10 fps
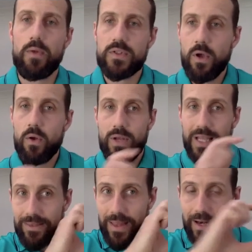So
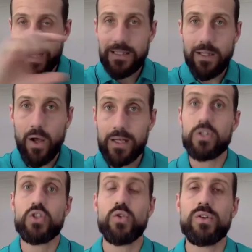in that headline, it
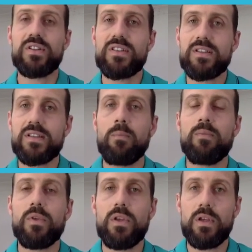should
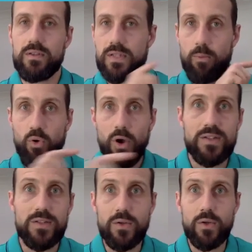
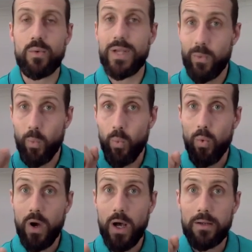summarize you in
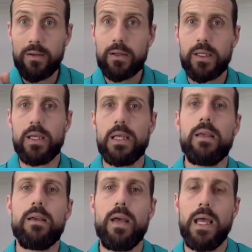one
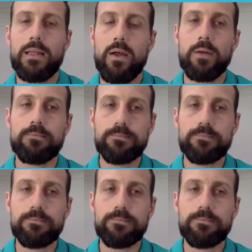key headline.